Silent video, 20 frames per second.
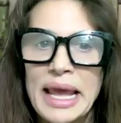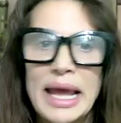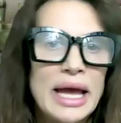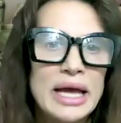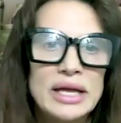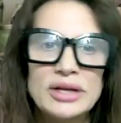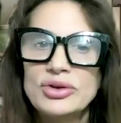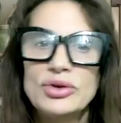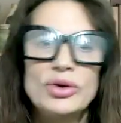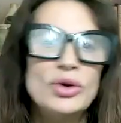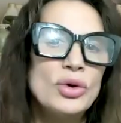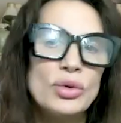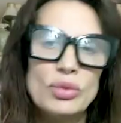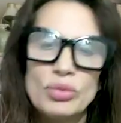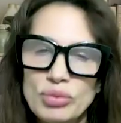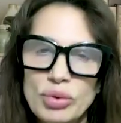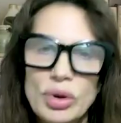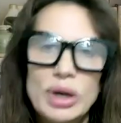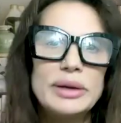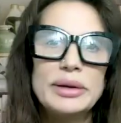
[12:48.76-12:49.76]
And
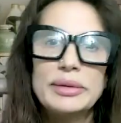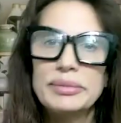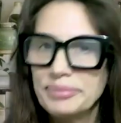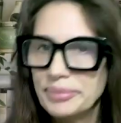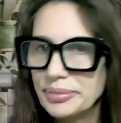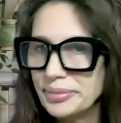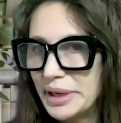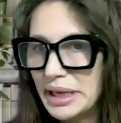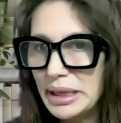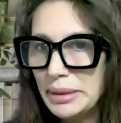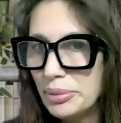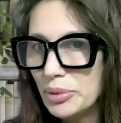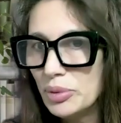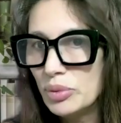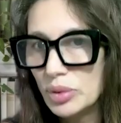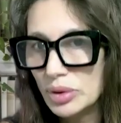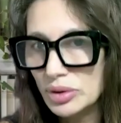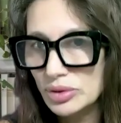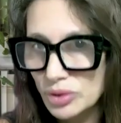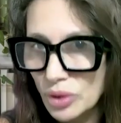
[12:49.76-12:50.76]
what people
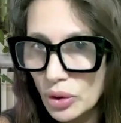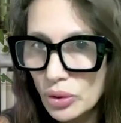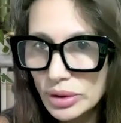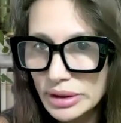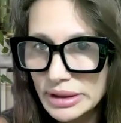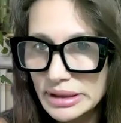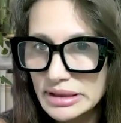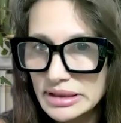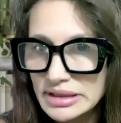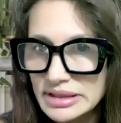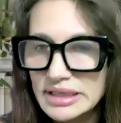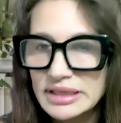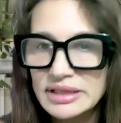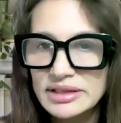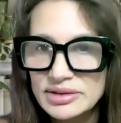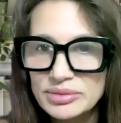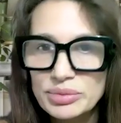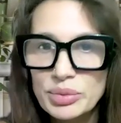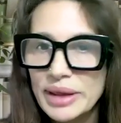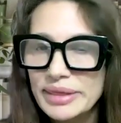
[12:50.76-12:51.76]
will notice
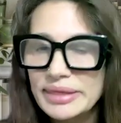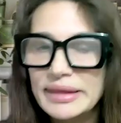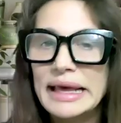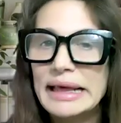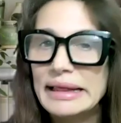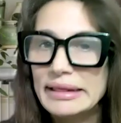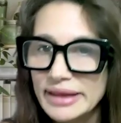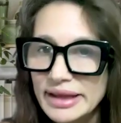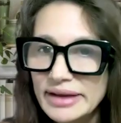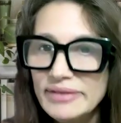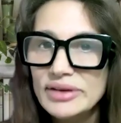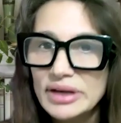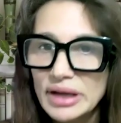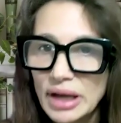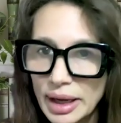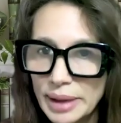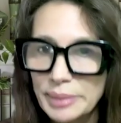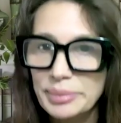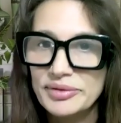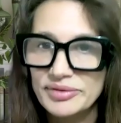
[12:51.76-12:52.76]
is when they live in
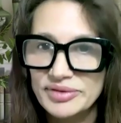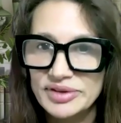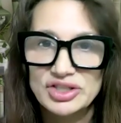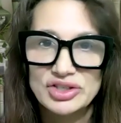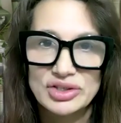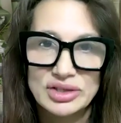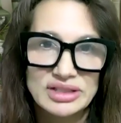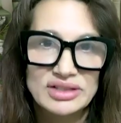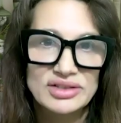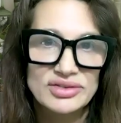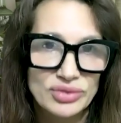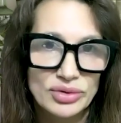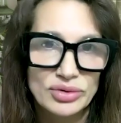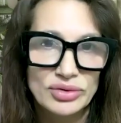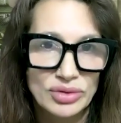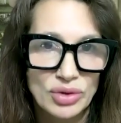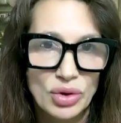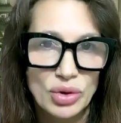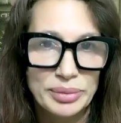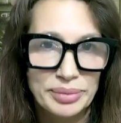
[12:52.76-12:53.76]
hypervigilance for
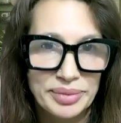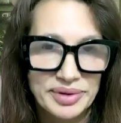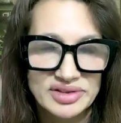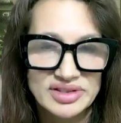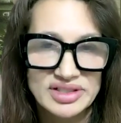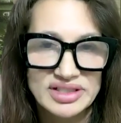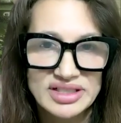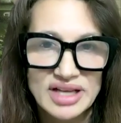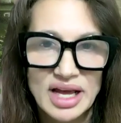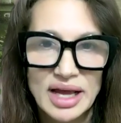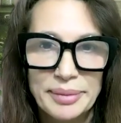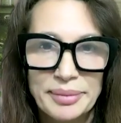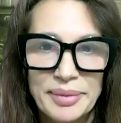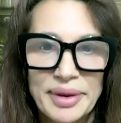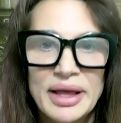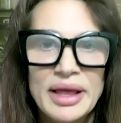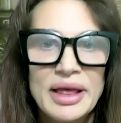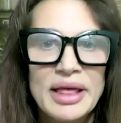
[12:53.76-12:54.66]
long periods of time,